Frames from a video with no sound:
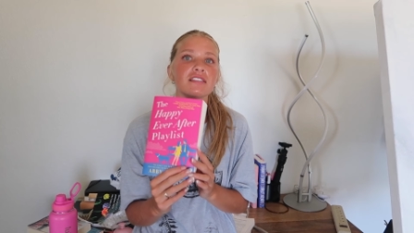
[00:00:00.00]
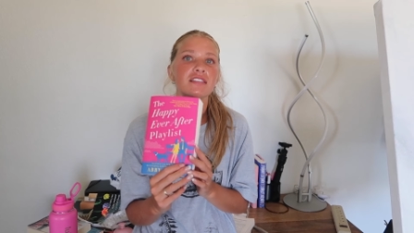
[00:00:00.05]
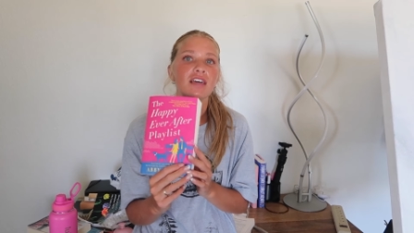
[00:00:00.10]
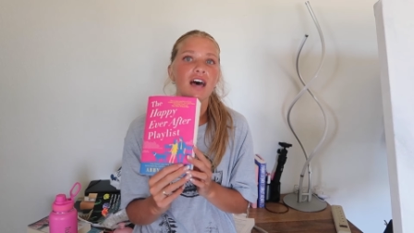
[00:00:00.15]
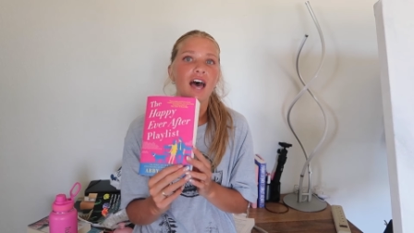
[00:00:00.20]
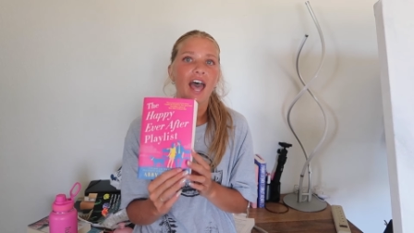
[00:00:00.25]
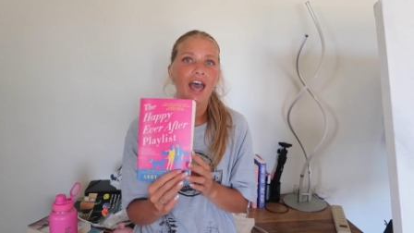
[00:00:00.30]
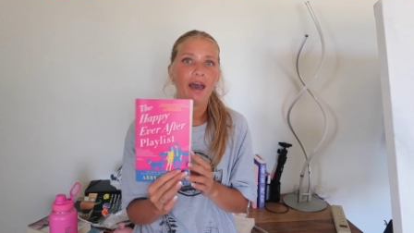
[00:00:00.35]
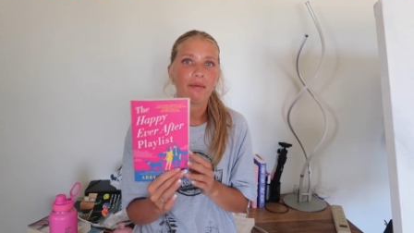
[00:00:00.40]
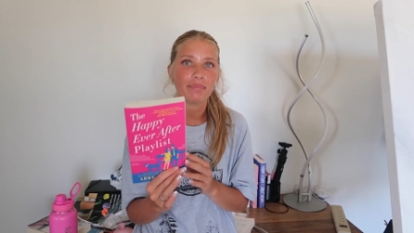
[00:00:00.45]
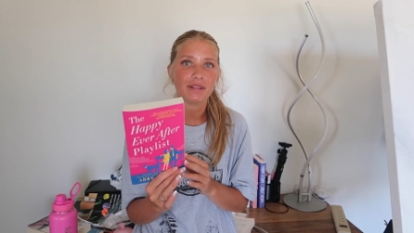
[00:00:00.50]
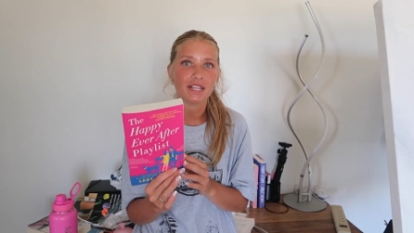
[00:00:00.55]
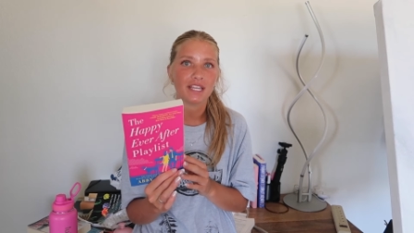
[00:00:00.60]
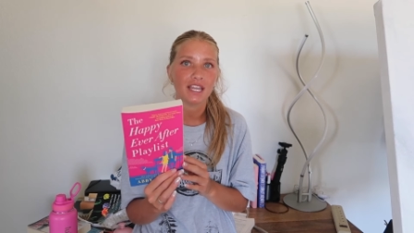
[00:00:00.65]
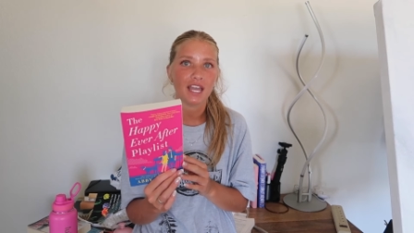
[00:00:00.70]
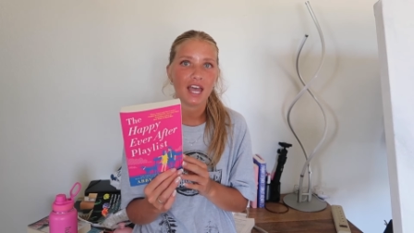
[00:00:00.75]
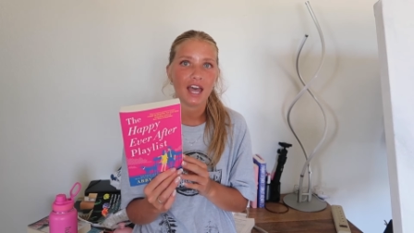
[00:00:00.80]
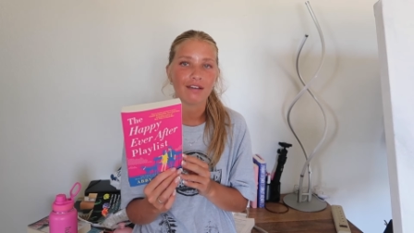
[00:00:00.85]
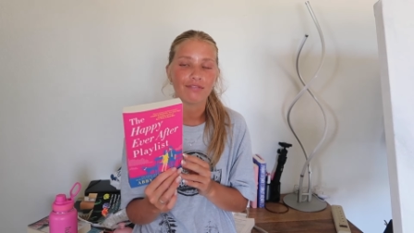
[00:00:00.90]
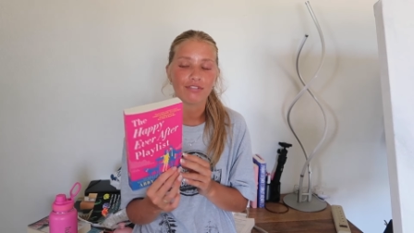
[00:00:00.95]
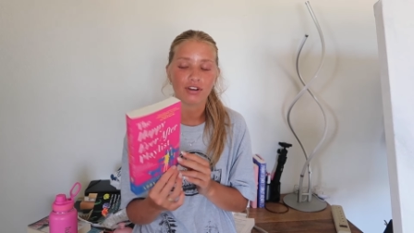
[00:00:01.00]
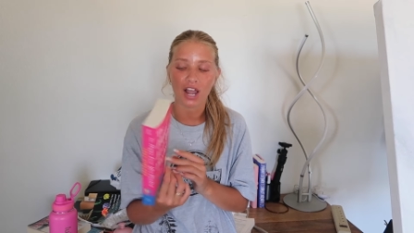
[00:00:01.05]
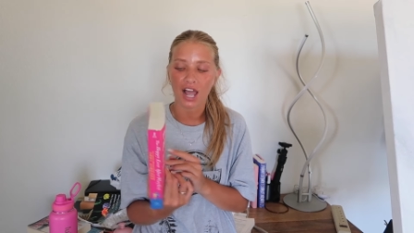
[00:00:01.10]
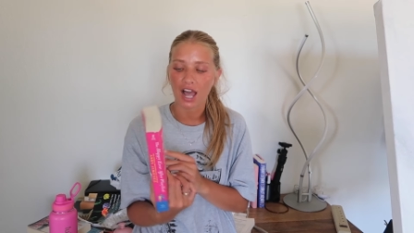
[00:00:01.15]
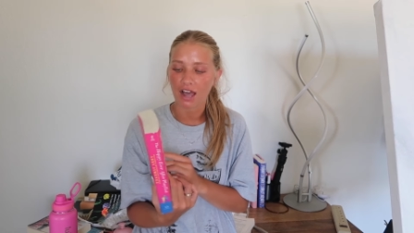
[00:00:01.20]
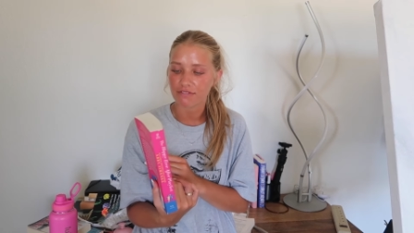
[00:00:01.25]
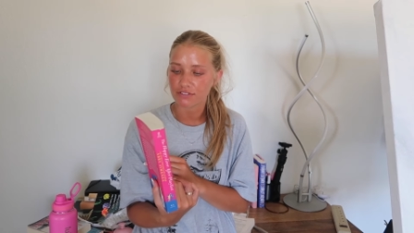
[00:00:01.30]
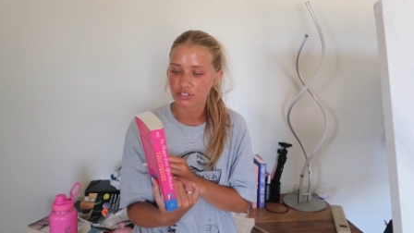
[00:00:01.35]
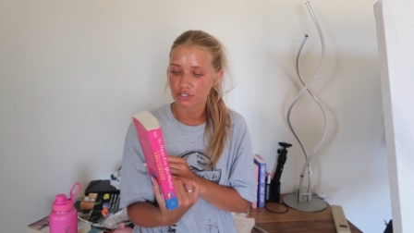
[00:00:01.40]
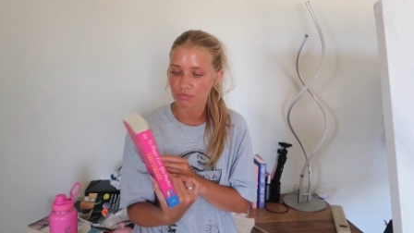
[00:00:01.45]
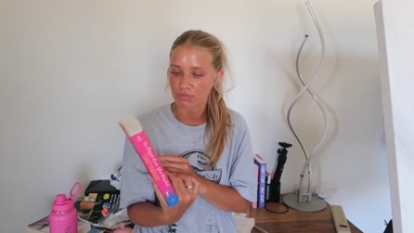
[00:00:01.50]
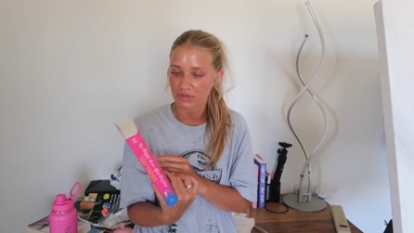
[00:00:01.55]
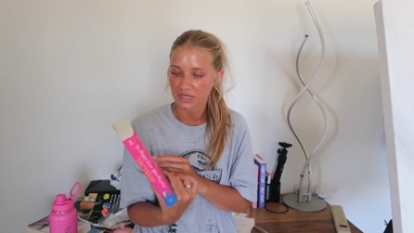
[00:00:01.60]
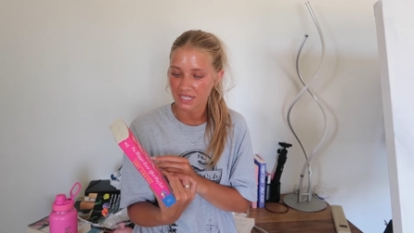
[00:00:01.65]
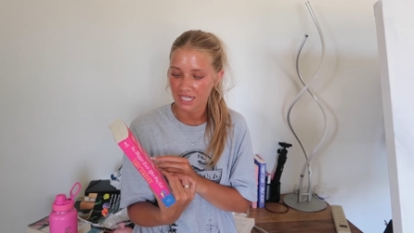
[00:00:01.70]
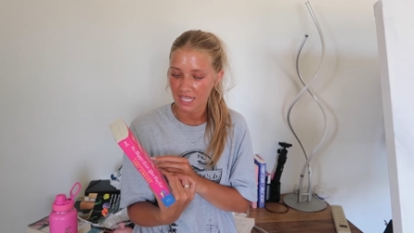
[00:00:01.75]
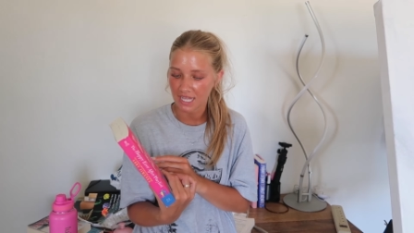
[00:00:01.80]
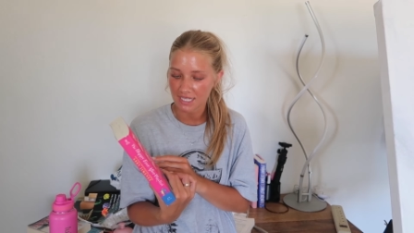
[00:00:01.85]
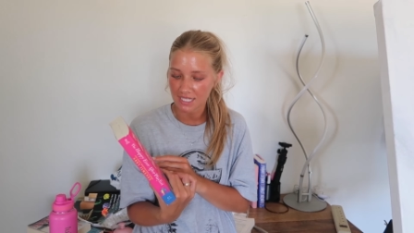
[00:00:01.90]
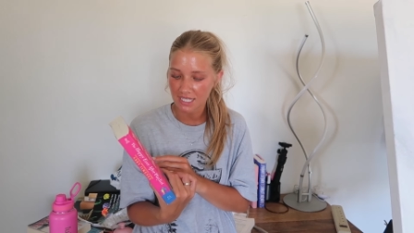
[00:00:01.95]
the happily ever after
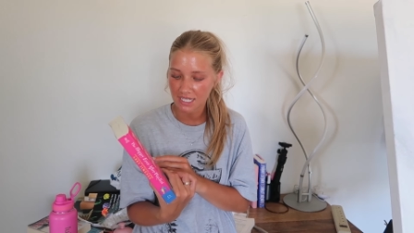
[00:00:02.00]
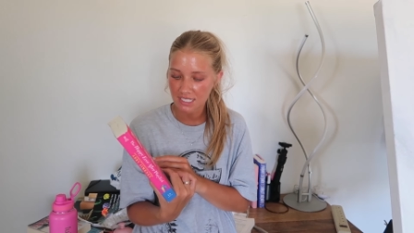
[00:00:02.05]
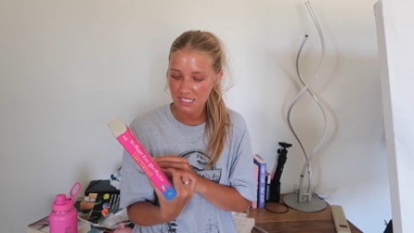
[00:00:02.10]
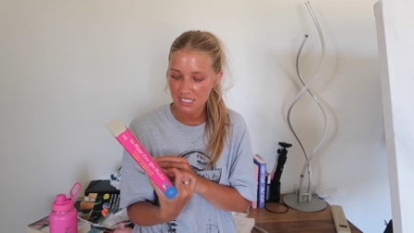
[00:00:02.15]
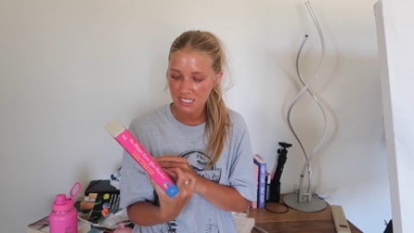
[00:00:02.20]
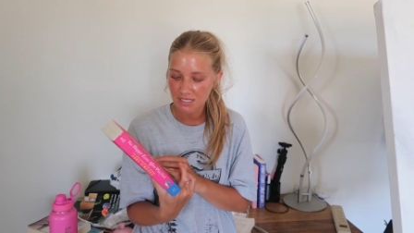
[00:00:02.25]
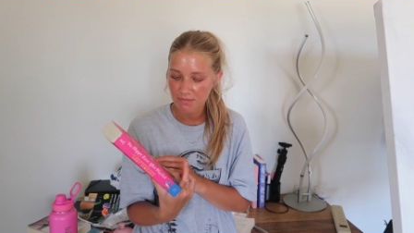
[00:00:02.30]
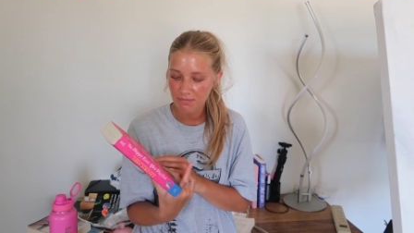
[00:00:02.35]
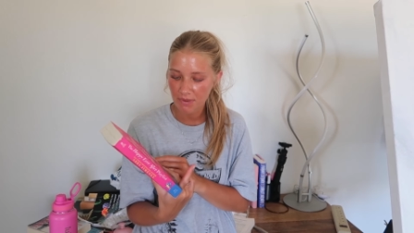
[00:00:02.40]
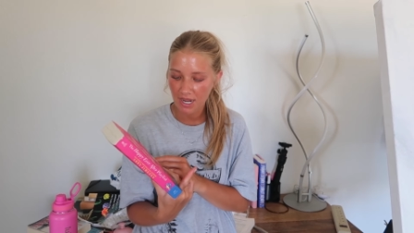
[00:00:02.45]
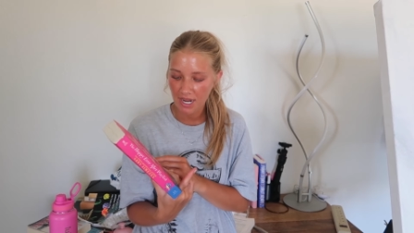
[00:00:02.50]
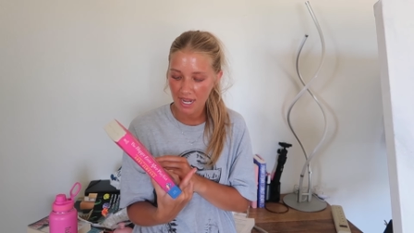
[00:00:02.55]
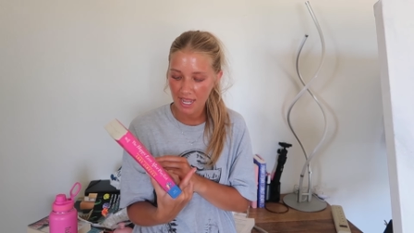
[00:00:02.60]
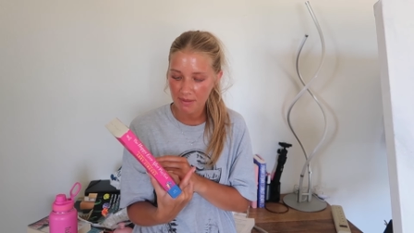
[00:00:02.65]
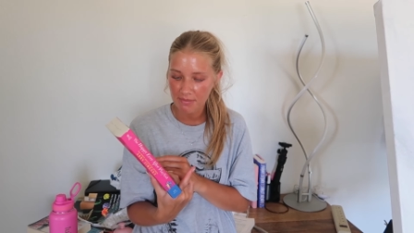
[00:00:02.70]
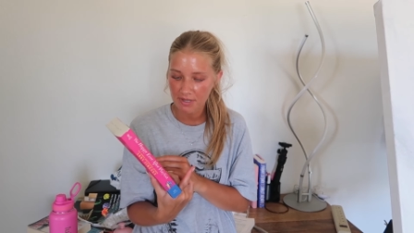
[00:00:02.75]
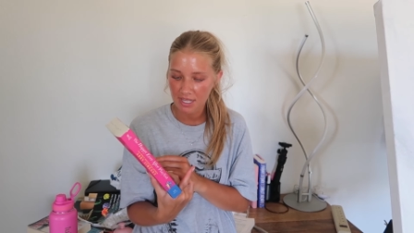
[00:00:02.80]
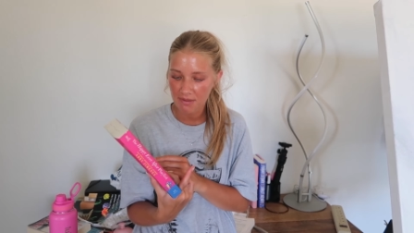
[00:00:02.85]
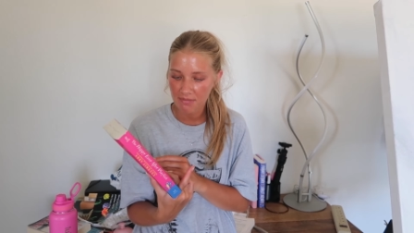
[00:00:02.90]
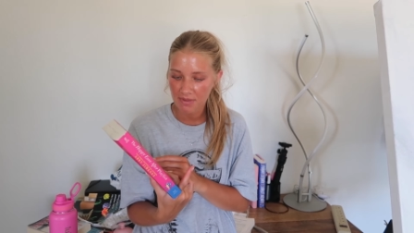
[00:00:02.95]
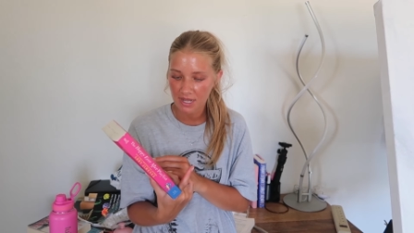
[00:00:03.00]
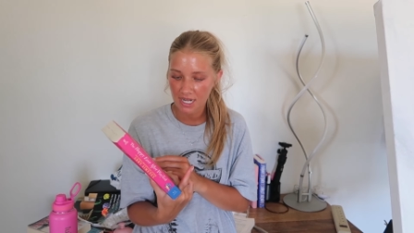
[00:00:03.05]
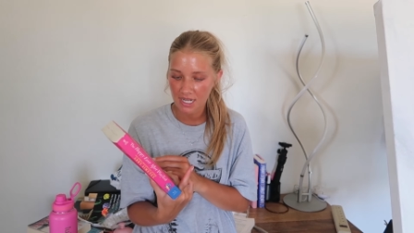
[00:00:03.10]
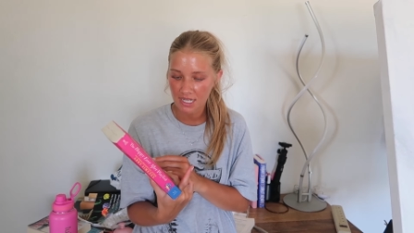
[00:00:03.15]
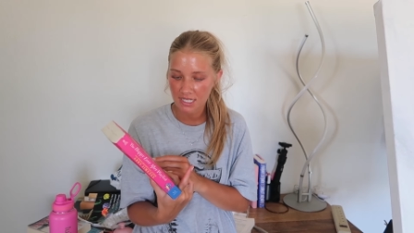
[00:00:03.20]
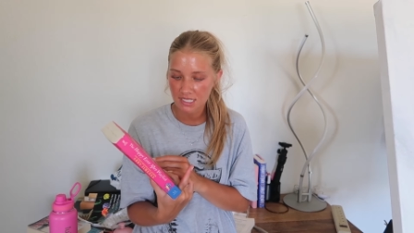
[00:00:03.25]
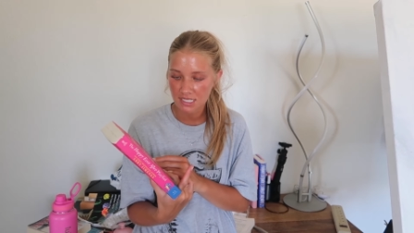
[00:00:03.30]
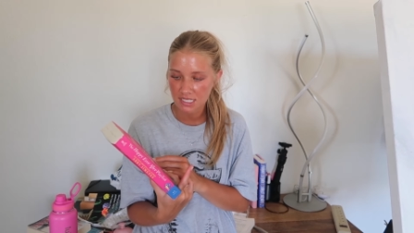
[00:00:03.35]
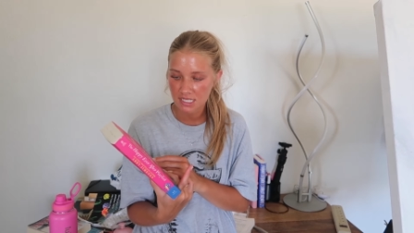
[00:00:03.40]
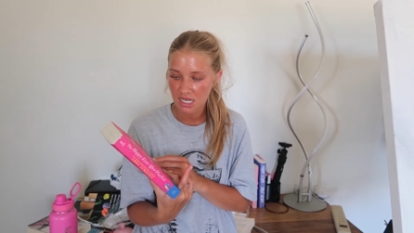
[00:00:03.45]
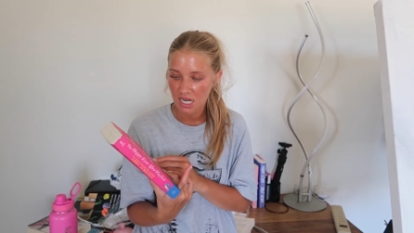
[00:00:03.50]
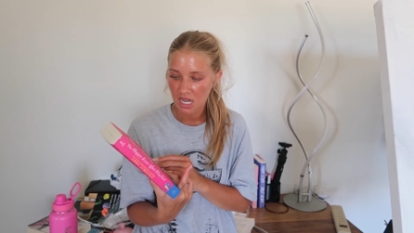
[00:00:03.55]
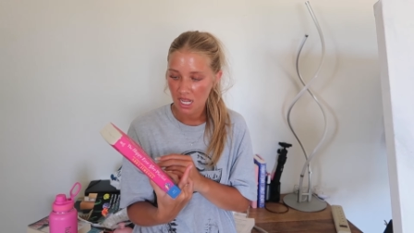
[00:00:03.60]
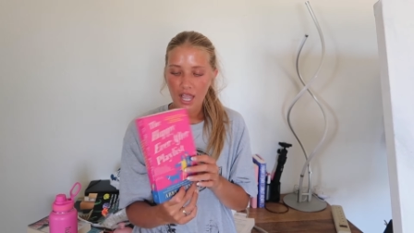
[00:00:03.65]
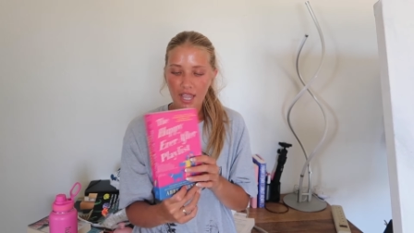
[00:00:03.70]
playlist by abby jimenez